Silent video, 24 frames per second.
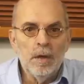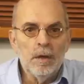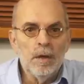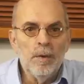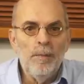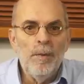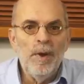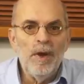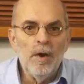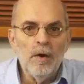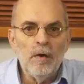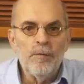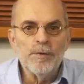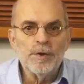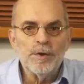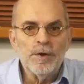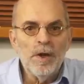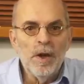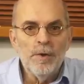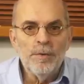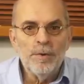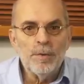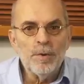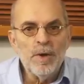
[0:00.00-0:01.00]
The May
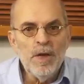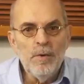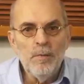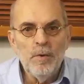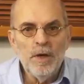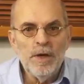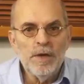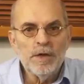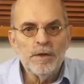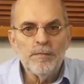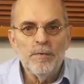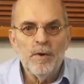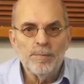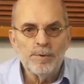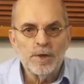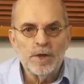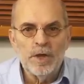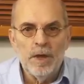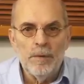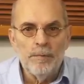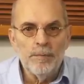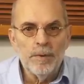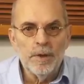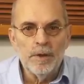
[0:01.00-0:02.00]
offers three ways of
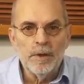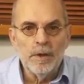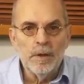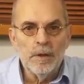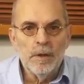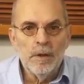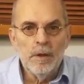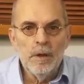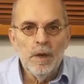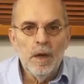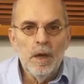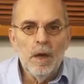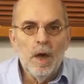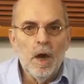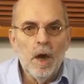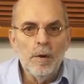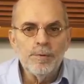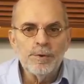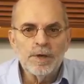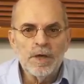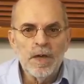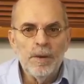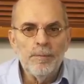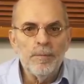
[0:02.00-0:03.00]
upsampling.
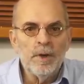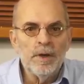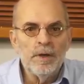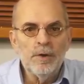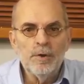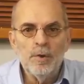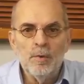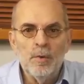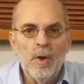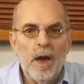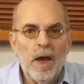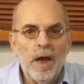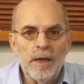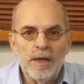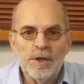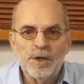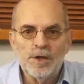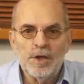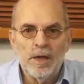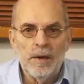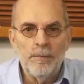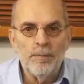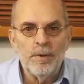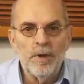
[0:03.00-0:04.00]
Upsampling to a higher
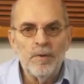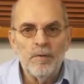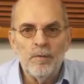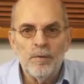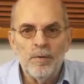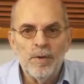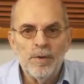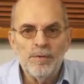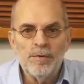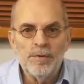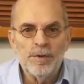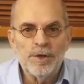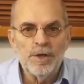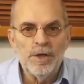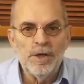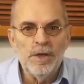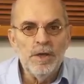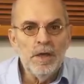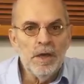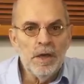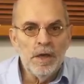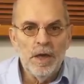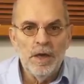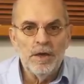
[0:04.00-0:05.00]
sampling
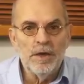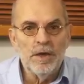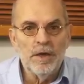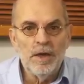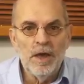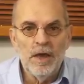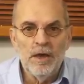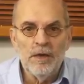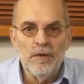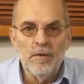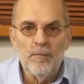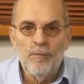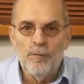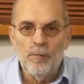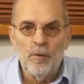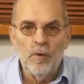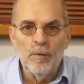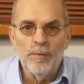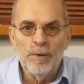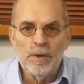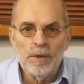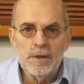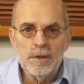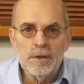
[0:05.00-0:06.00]
frequency in a native
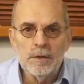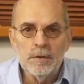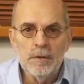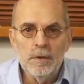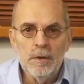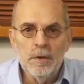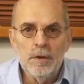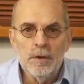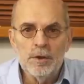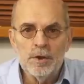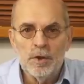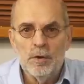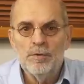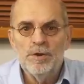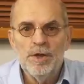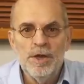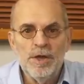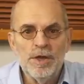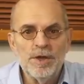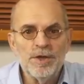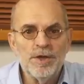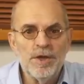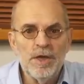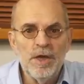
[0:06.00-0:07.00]
format, so
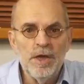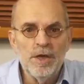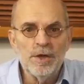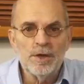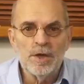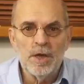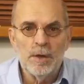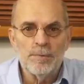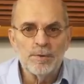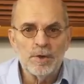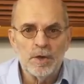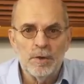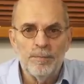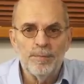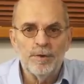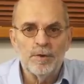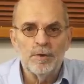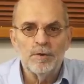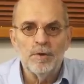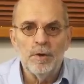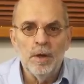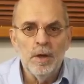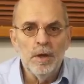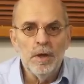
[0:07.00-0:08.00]
DSD is
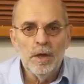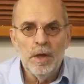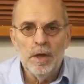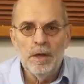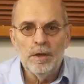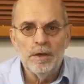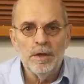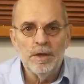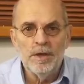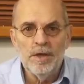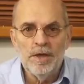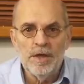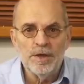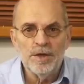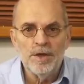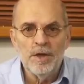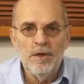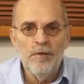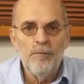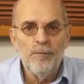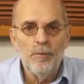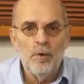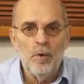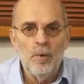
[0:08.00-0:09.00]
upsampled in the
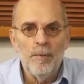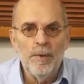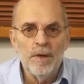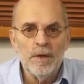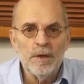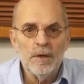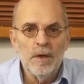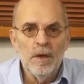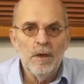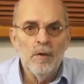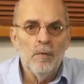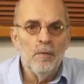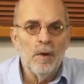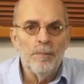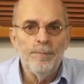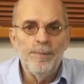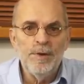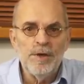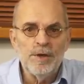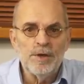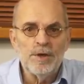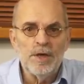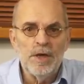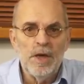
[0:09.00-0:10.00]
DSD format, while
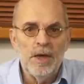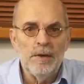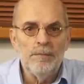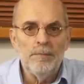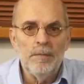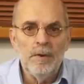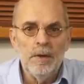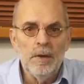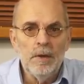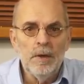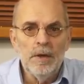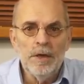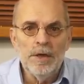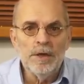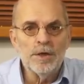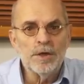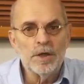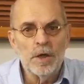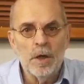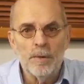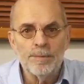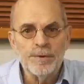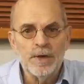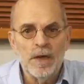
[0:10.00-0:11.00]
PCM
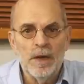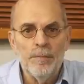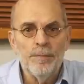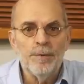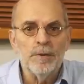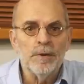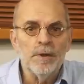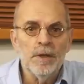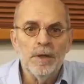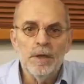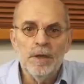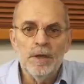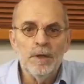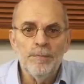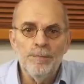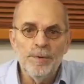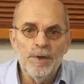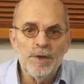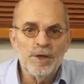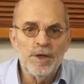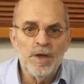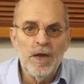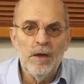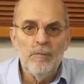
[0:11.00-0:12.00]
is upsampled in the
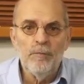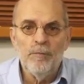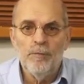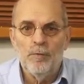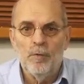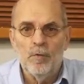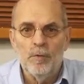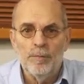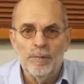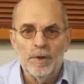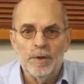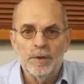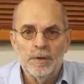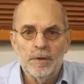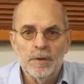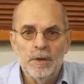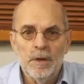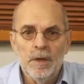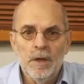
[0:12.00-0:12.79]
PCM format.